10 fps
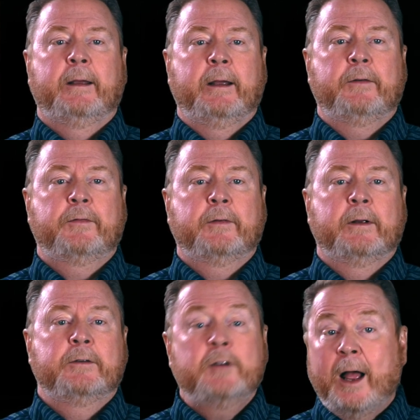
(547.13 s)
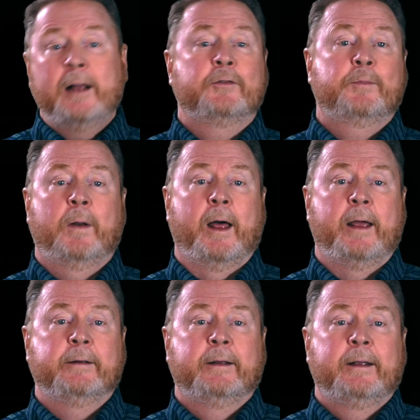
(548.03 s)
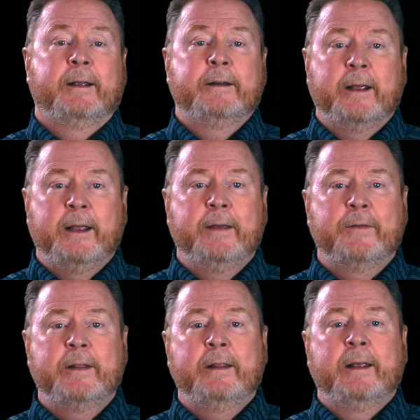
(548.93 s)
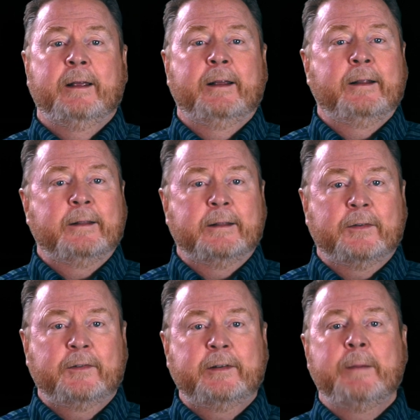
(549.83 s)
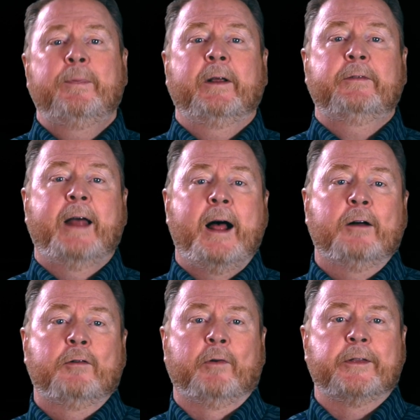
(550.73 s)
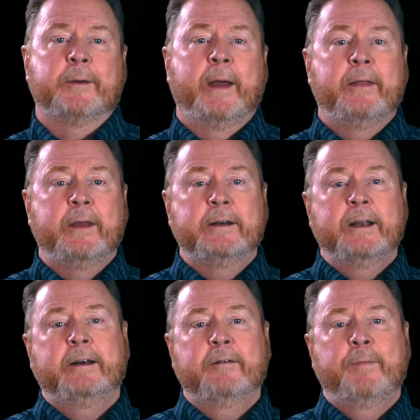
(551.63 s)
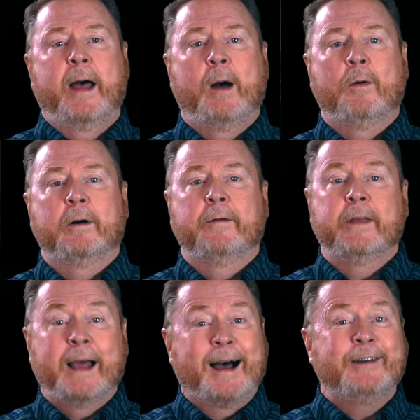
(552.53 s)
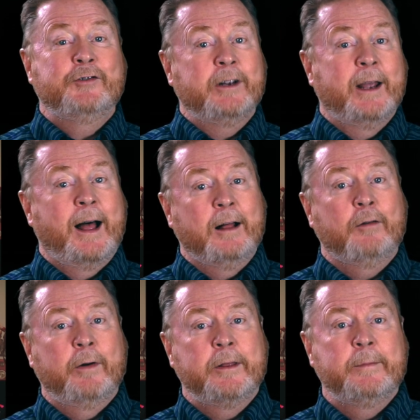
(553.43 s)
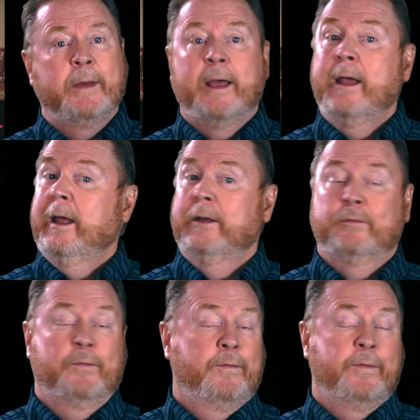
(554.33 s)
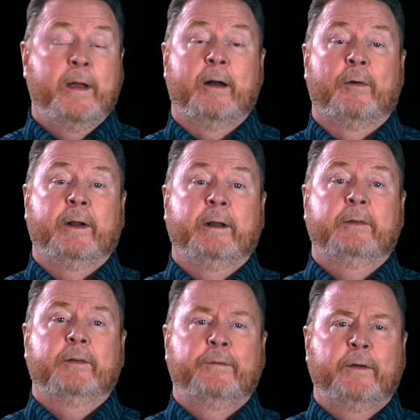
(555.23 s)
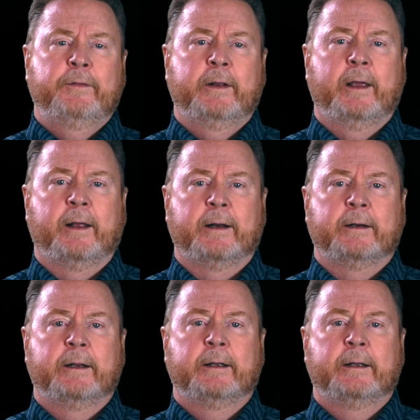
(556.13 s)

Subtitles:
It's child's play to even the simplest algorithm, and the addictive power of the IG algorithm is very sophisticated.